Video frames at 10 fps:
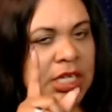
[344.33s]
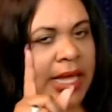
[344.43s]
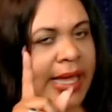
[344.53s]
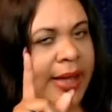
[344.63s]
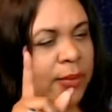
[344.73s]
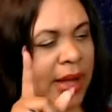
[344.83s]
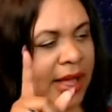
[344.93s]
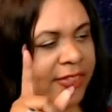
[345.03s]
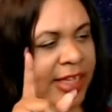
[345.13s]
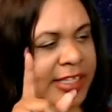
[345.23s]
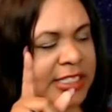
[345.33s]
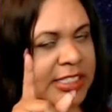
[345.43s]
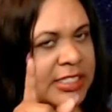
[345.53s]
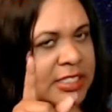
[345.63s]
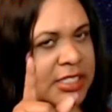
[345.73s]
and while that's
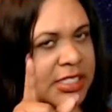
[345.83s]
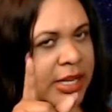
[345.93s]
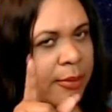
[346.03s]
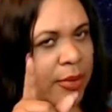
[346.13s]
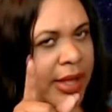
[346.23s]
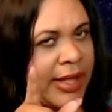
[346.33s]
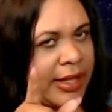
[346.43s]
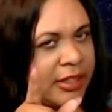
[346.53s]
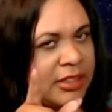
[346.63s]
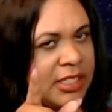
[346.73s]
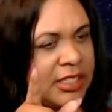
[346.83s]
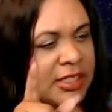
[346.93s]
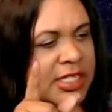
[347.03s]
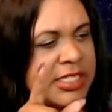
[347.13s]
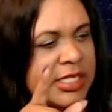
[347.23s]
somewhat healthy
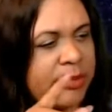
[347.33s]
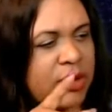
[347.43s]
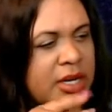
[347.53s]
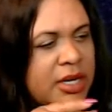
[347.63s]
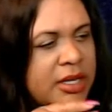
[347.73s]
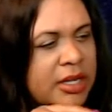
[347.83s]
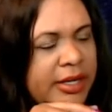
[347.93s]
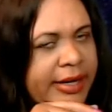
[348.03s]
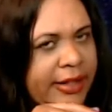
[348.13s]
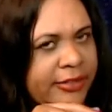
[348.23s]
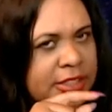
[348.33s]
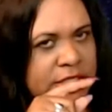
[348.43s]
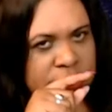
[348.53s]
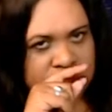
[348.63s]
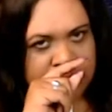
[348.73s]
that's somewhat unhealthy
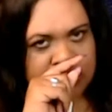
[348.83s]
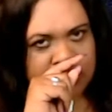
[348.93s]
too